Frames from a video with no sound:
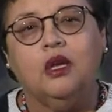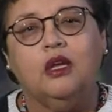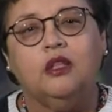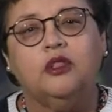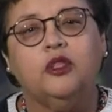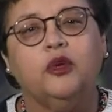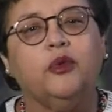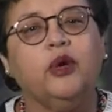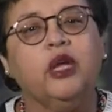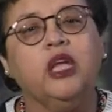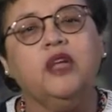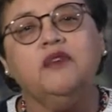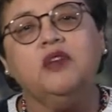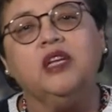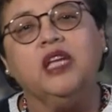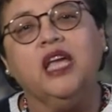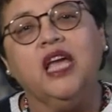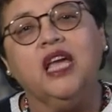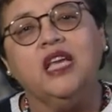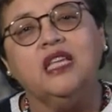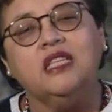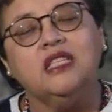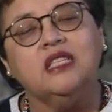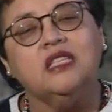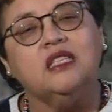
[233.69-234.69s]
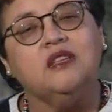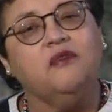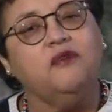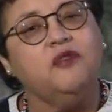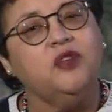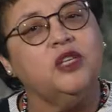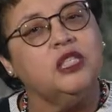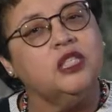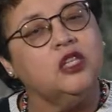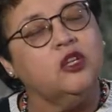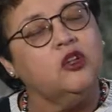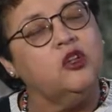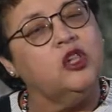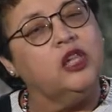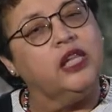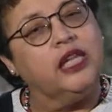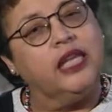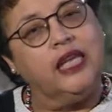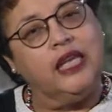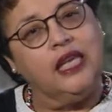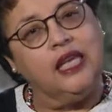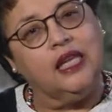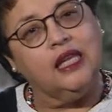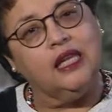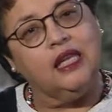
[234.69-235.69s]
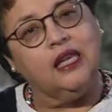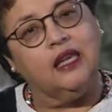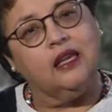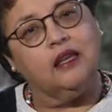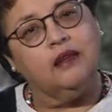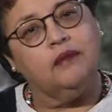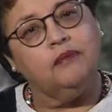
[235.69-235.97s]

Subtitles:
There were even cases of physical healing.